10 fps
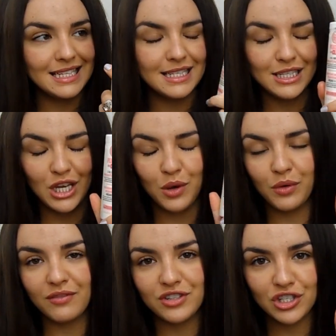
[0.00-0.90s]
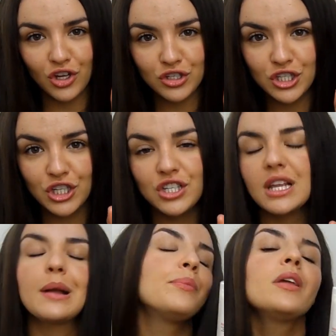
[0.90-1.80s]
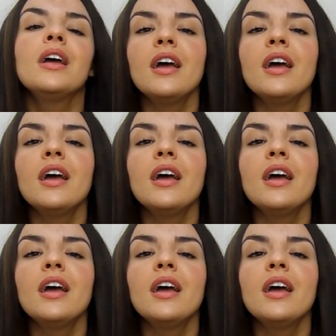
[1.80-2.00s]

This is a new one I've just started using.